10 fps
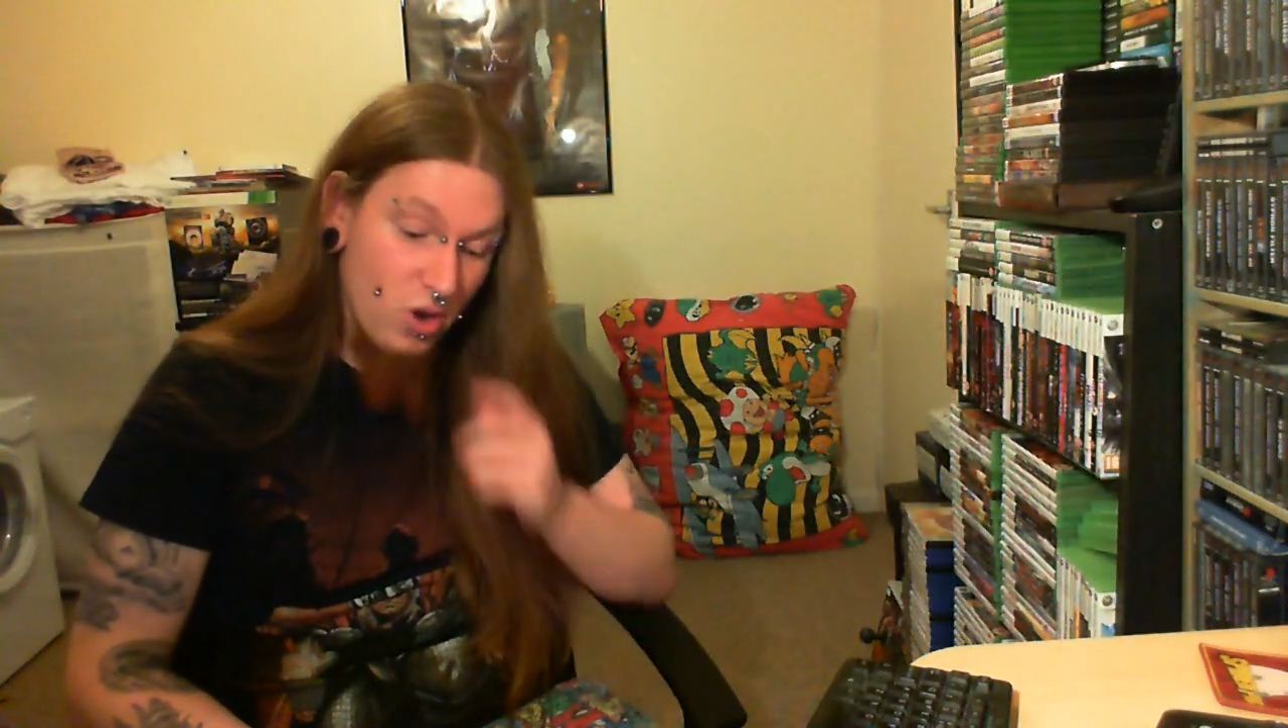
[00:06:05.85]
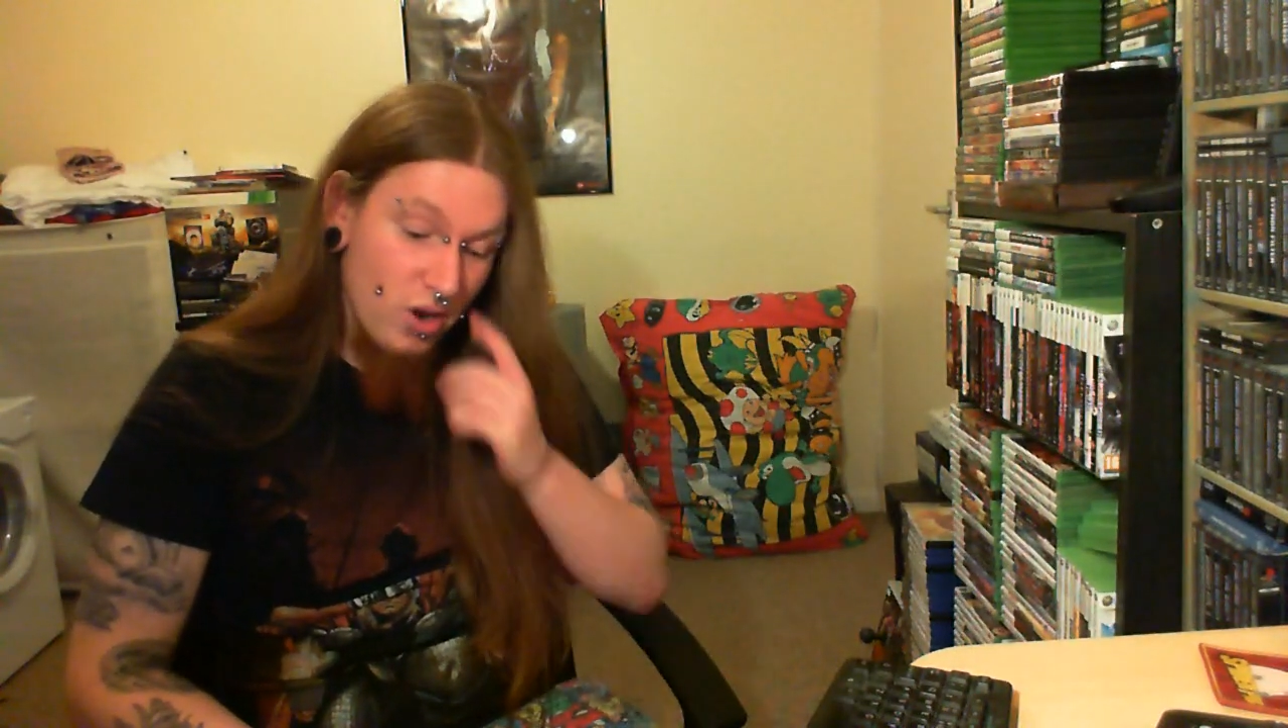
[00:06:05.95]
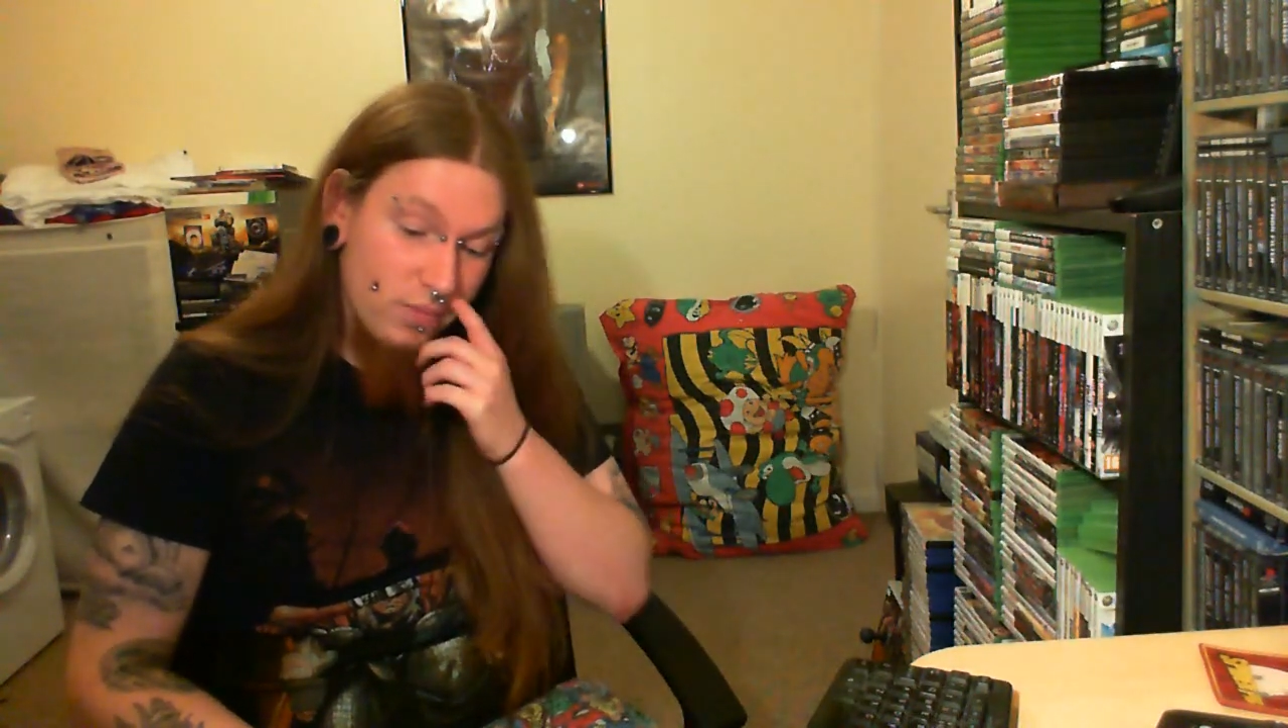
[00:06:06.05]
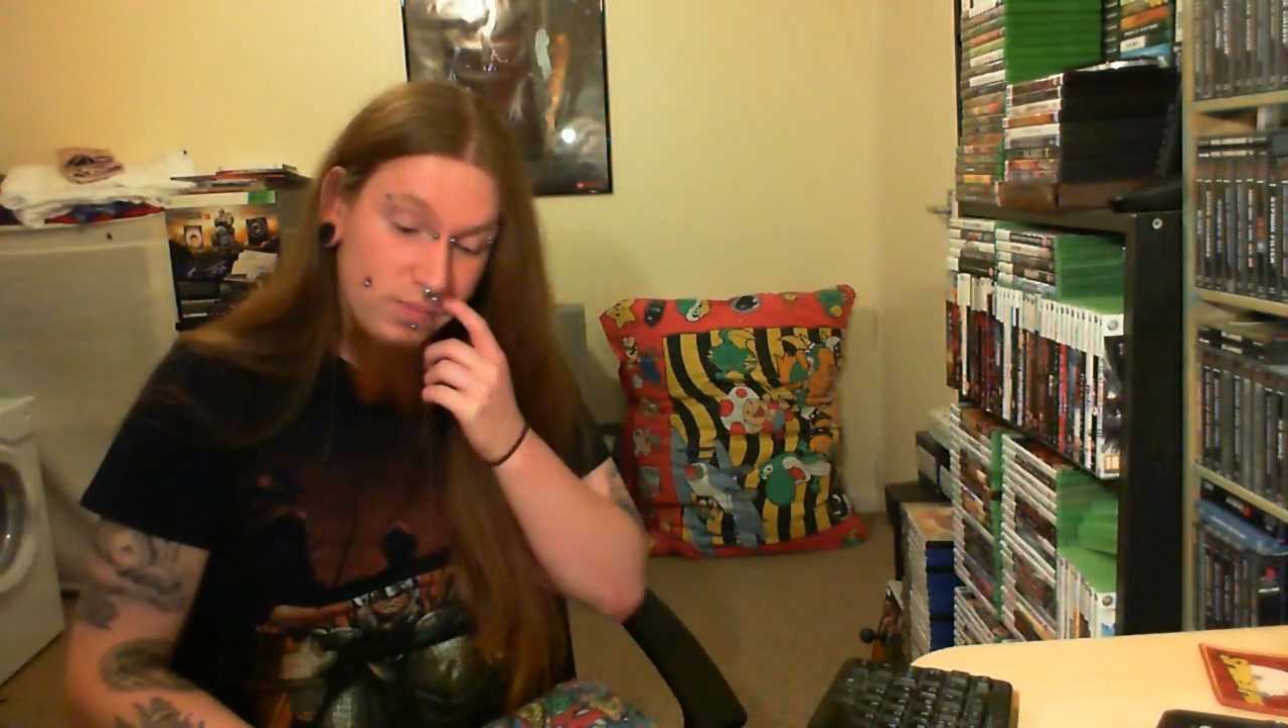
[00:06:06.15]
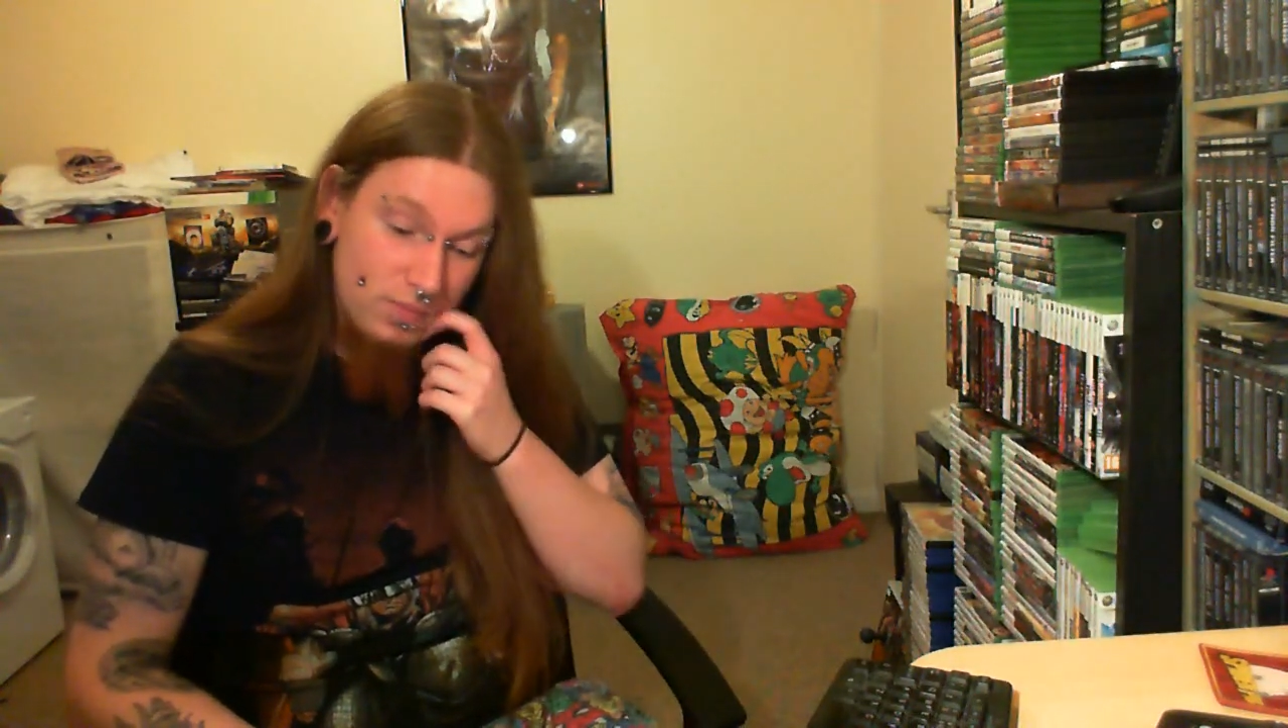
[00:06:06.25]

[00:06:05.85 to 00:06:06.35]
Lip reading: 1,